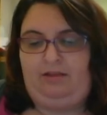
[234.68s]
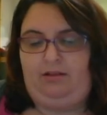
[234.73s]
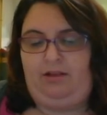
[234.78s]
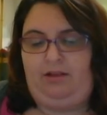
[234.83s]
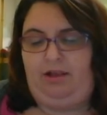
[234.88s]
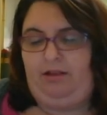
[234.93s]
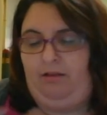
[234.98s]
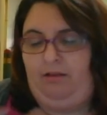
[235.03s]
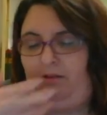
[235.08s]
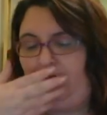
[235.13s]

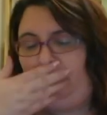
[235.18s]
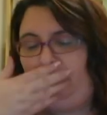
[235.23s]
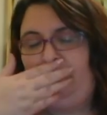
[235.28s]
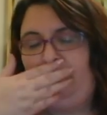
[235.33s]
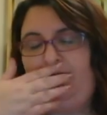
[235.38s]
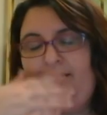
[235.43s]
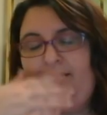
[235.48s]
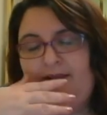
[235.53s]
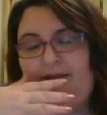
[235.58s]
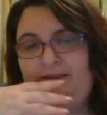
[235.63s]

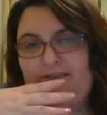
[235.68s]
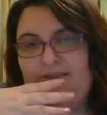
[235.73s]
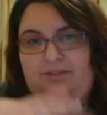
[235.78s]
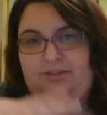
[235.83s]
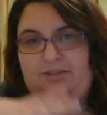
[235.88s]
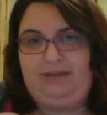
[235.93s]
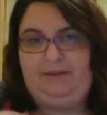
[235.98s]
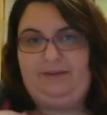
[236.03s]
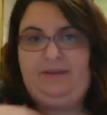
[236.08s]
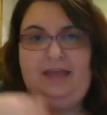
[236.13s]

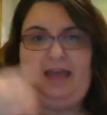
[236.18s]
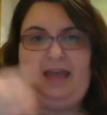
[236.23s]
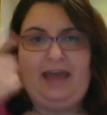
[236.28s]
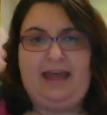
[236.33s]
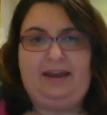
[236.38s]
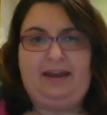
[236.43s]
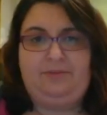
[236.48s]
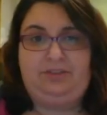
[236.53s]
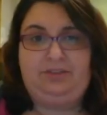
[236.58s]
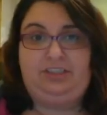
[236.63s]
Excuse me.
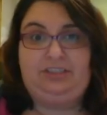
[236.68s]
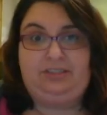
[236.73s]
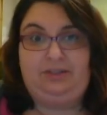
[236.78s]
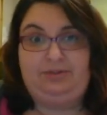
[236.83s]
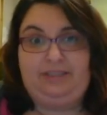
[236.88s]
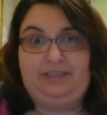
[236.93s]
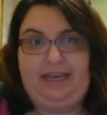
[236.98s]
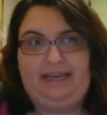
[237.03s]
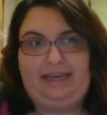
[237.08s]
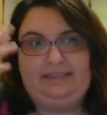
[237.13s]
And it was just
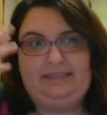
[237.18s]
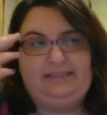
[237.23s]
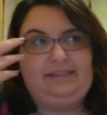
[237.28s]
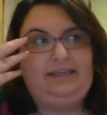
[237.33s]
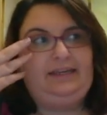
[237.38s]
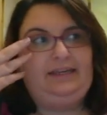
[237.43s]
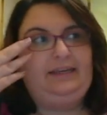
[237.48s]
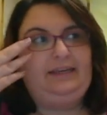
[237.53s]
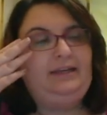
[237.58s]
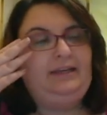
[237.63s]
so
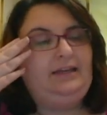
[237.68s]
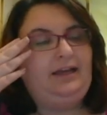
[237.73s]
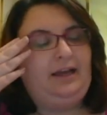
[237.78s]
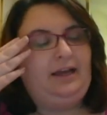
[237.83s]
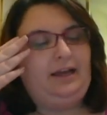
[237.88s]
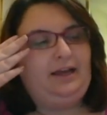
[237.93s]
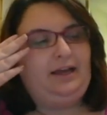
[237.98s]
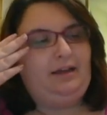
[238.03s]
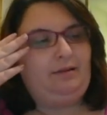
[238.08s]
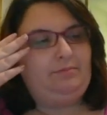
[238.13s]
tasty.
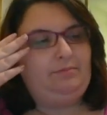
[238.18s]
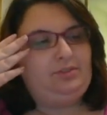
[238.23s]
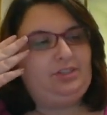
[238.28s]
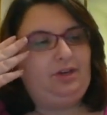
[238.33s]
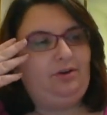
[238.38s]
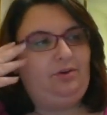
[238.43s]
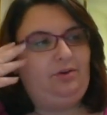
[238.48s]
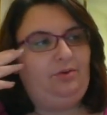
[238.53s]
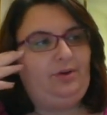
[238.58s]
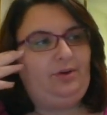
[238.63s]

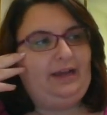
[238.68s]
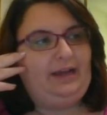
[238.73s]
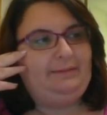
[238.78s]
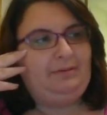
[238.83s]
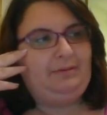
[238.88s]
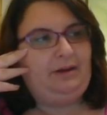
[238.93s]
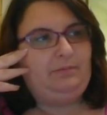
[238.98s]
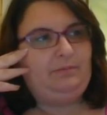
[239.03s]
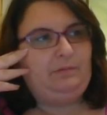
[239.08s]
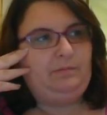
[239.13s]
So
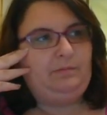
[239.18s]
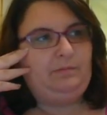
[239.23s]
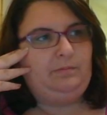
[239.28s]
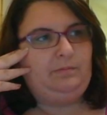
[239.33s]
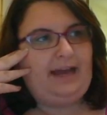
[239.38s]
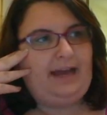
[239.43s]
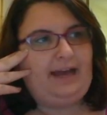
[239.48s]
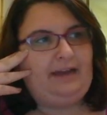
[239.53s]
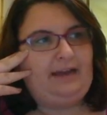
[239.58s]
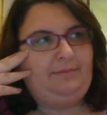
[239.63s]
I
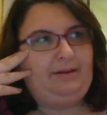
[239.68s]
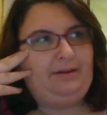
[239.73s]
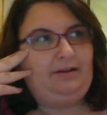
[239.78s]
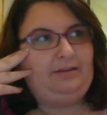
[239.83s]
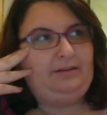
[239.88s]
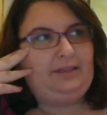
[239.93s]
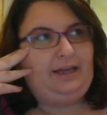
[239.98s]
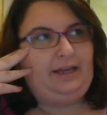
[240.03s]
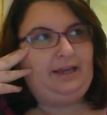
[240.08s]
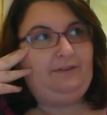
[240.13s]
probably had
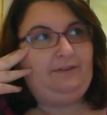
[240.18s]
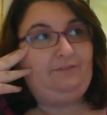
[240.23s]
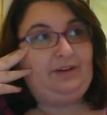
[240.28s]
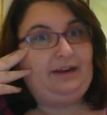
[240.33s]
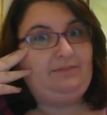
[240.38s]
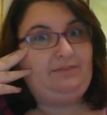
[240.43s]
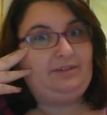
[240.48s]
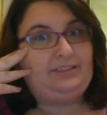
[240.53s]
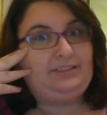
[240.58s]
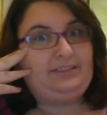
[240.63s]
about like
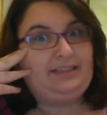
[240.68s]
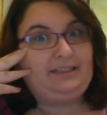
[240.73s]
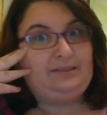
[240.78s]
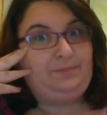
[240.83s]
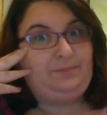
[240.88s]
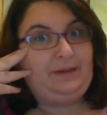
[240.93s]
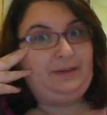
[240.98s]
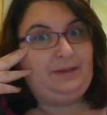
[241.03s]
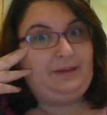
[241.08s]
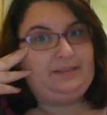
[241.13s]
5 or 6
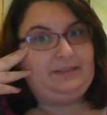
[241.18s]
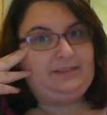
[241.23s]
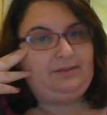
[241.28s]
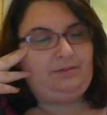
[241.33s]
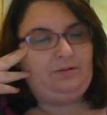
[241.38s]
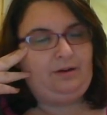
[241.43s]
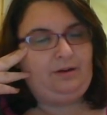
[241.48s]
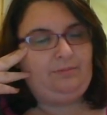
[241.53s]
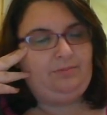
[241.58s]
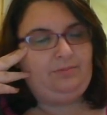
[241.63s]
bites
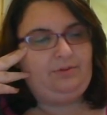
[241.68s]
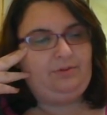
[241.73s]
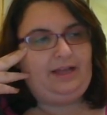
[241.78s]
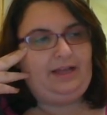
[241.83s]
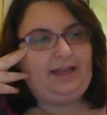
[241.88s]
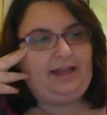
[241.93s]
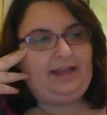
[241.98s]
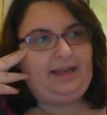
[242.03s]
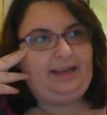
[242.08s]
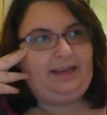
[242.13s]
of the creme
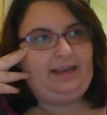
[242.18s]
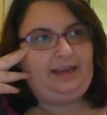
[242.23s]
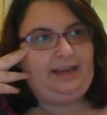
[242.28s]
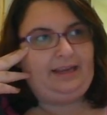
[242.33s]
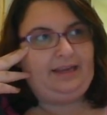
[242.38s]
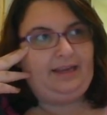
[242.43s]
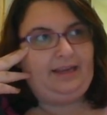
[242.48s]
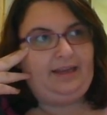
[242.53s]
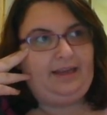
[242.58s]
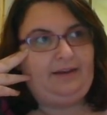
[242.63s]

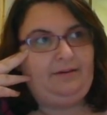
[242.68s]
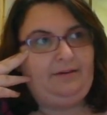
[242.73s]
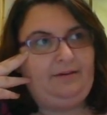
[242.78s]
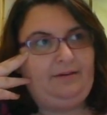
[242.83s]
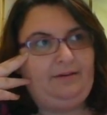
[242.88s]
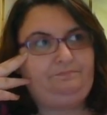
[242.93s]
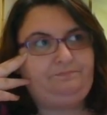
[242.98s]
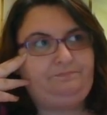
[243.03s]
brulee, and